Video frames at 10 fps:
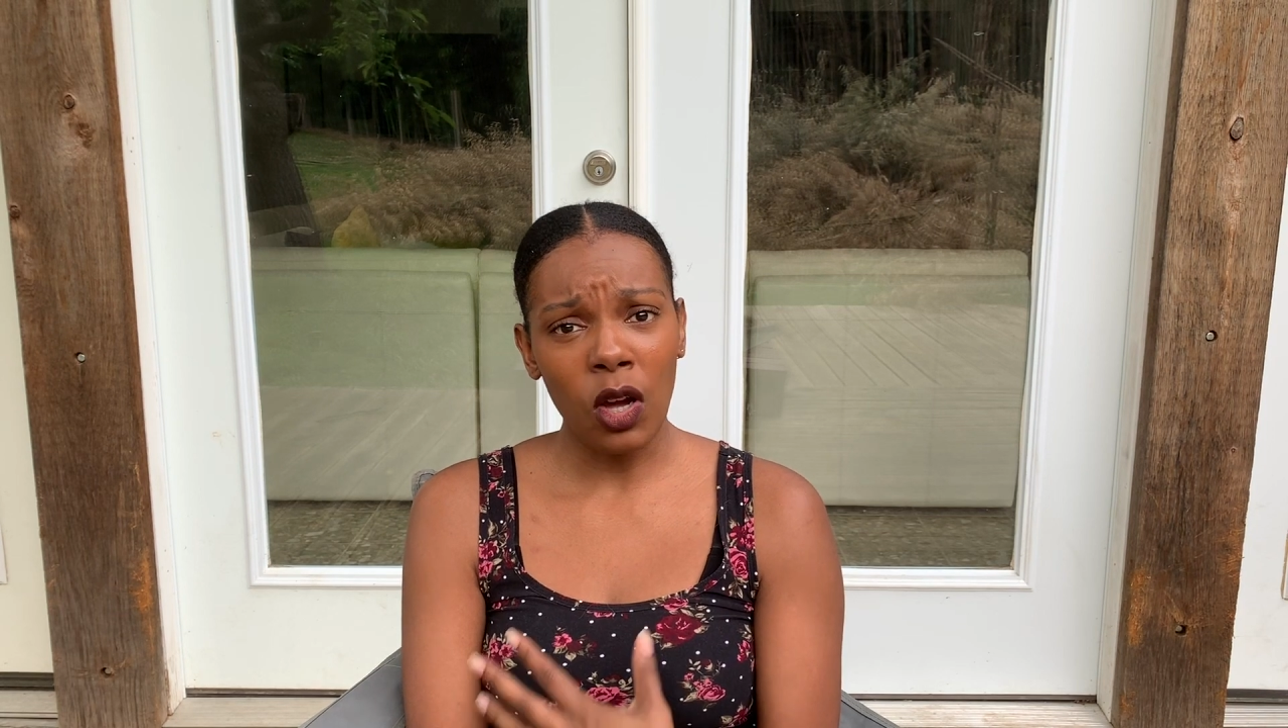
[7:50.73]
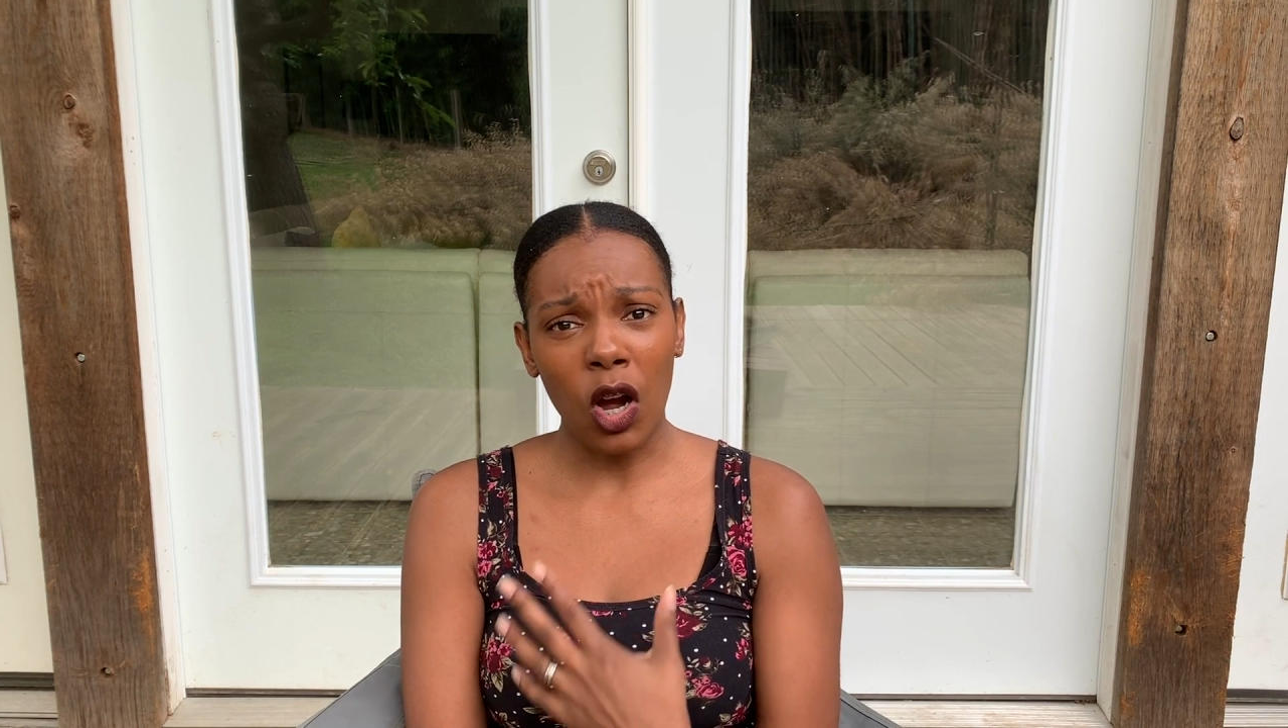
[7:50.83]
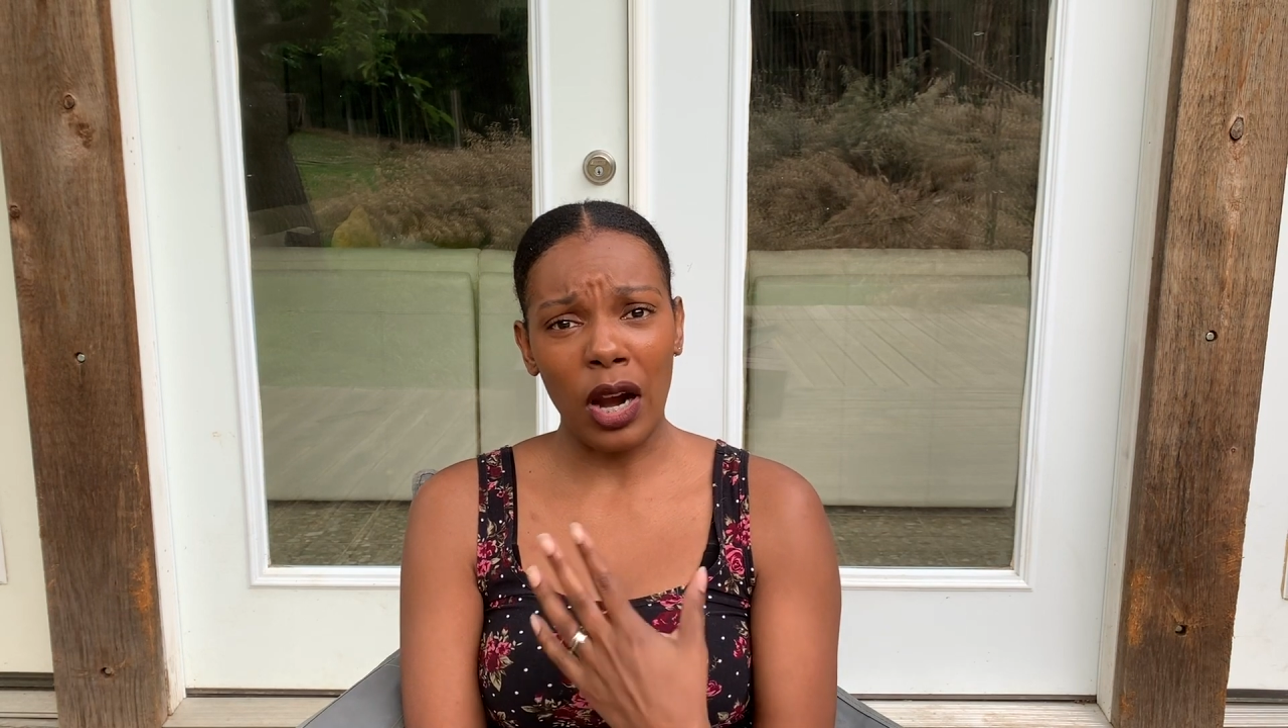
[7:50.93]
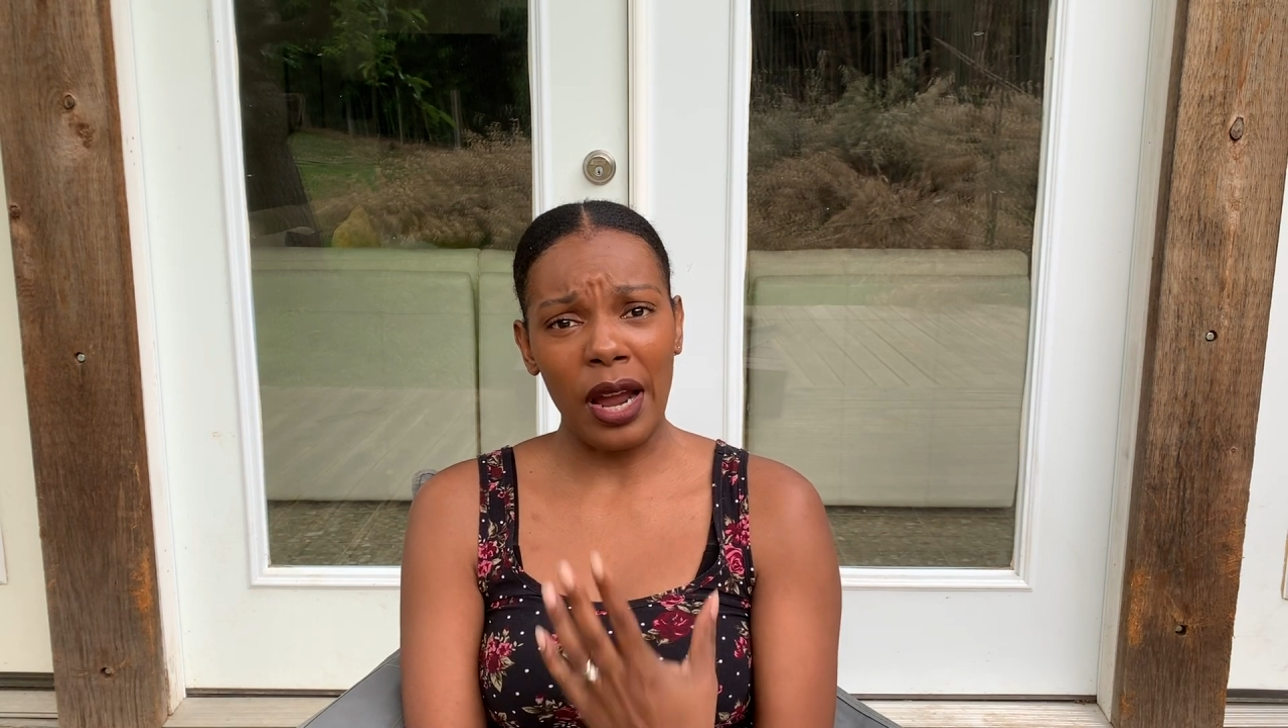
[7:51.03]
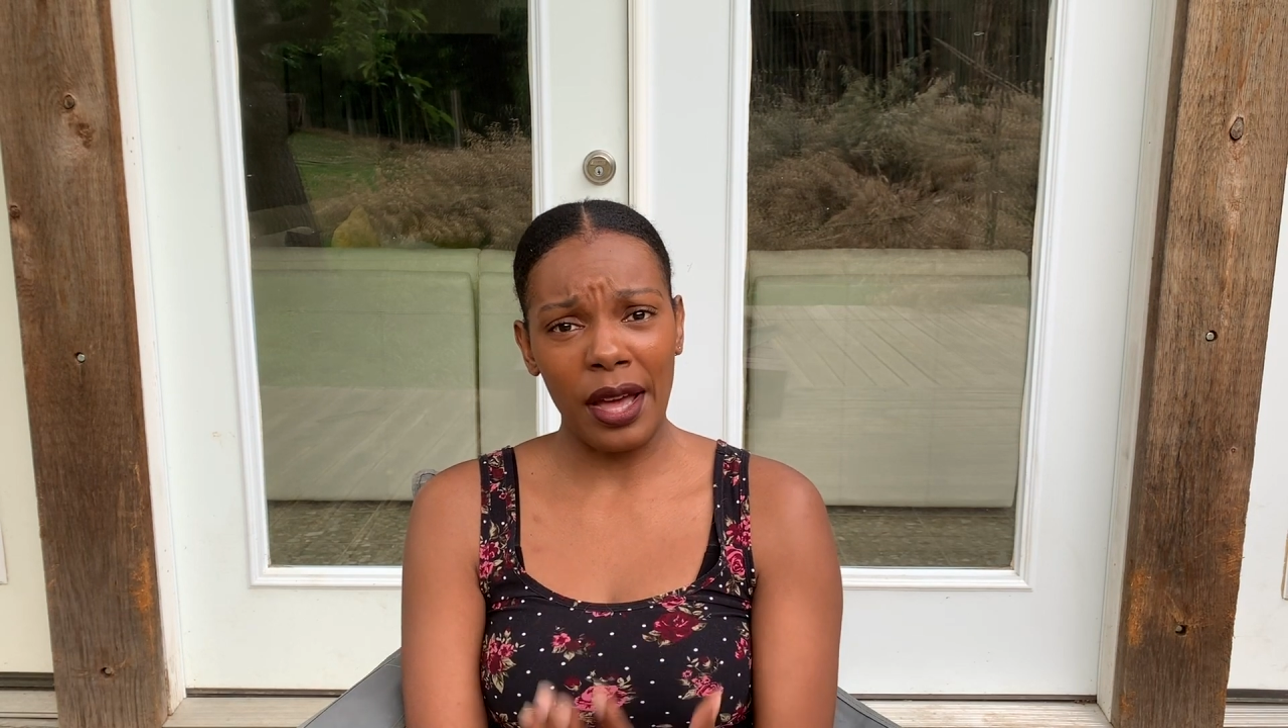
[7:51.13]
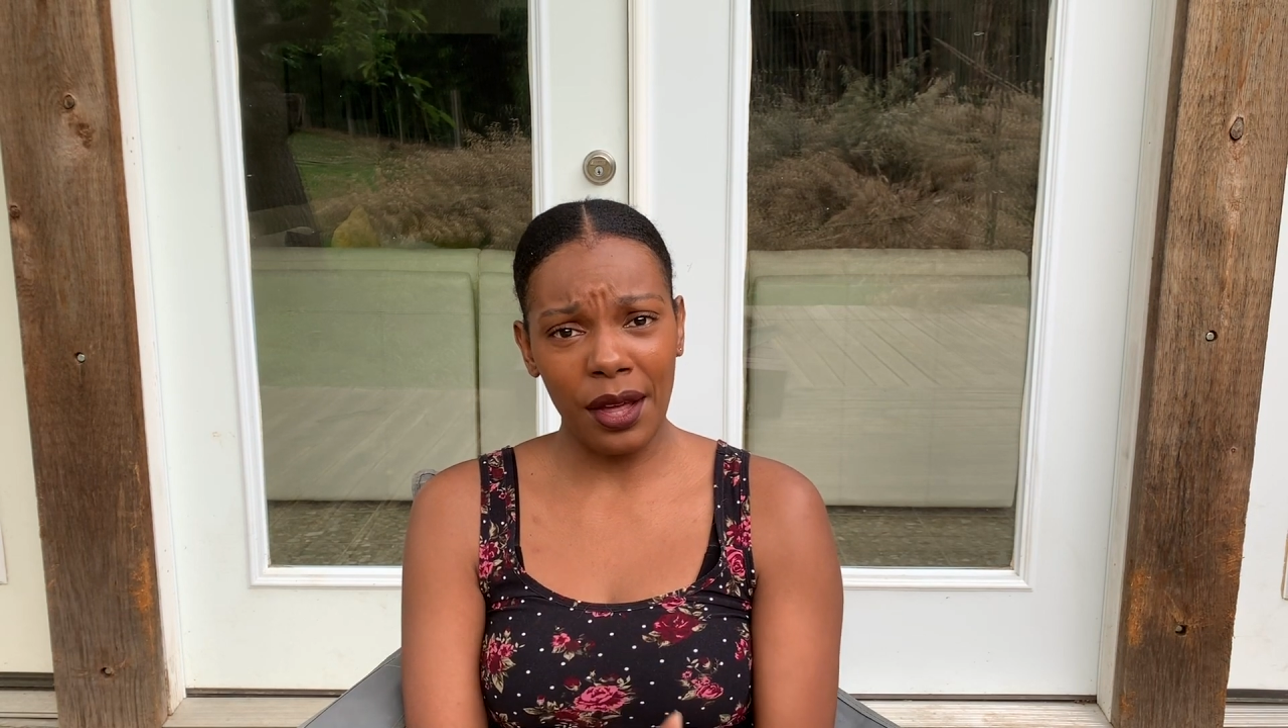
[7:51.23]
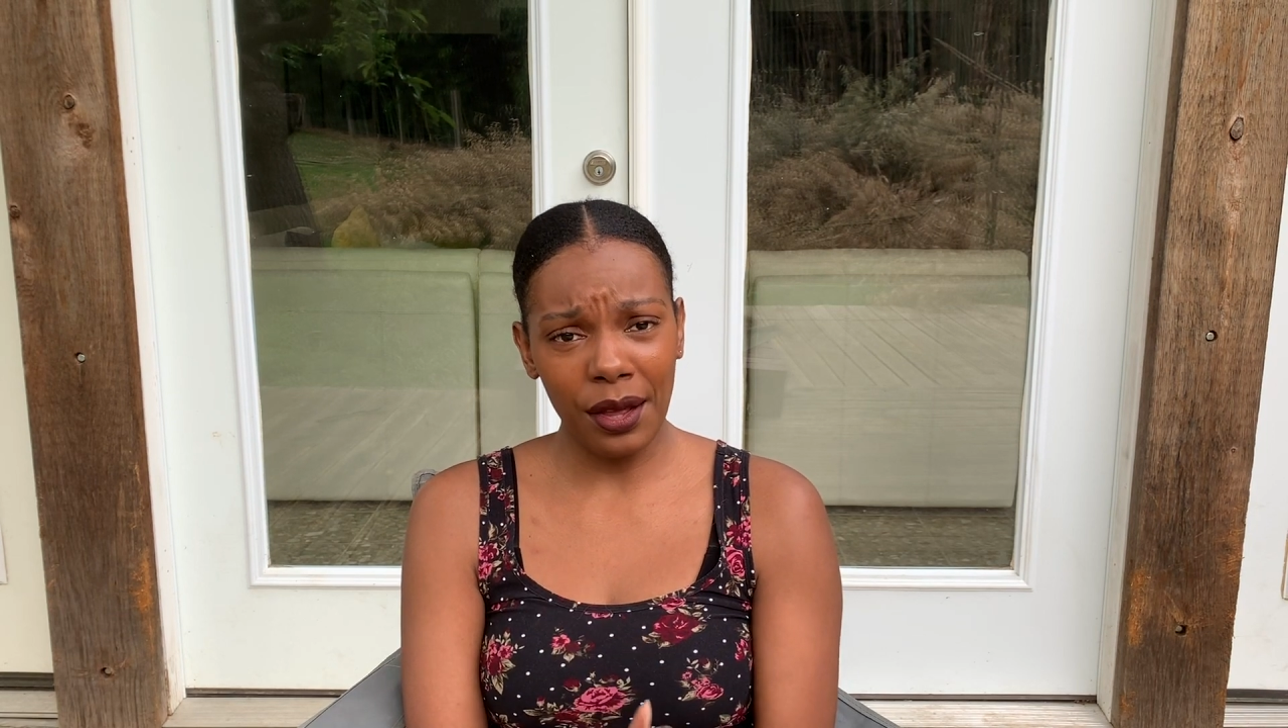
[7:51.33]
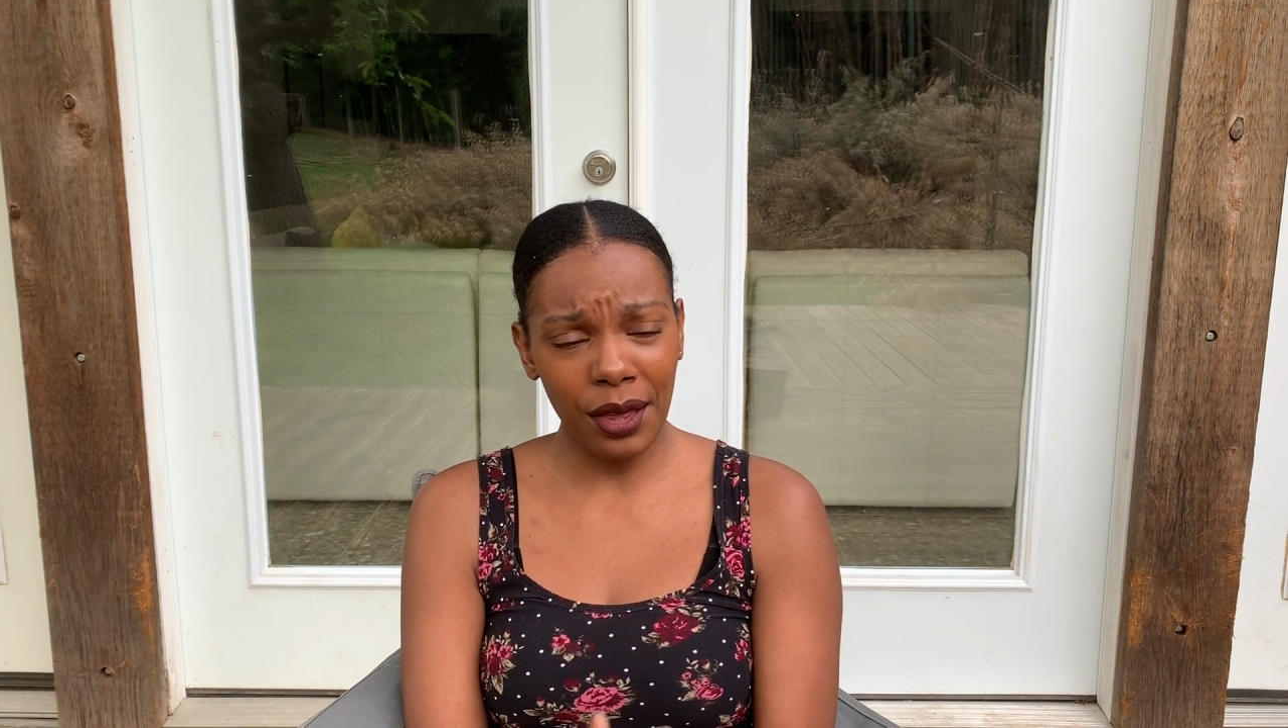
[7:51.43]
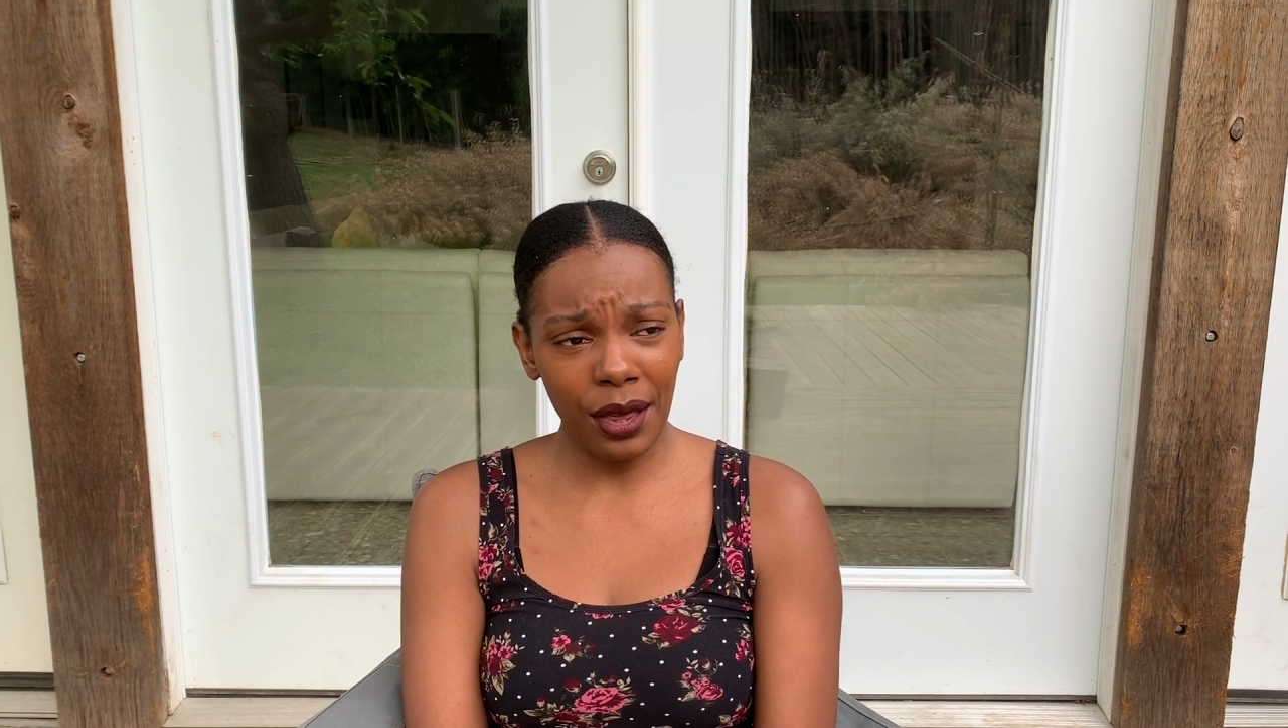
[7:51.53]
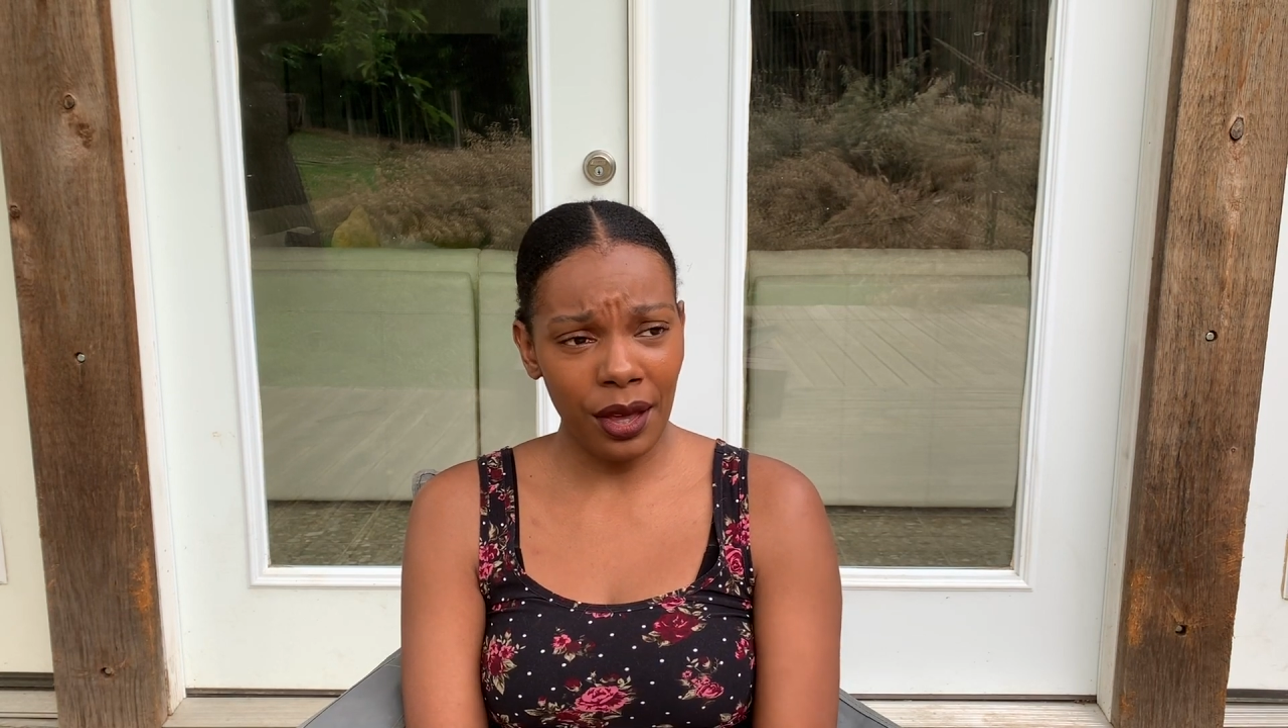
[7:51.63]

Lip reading: our health,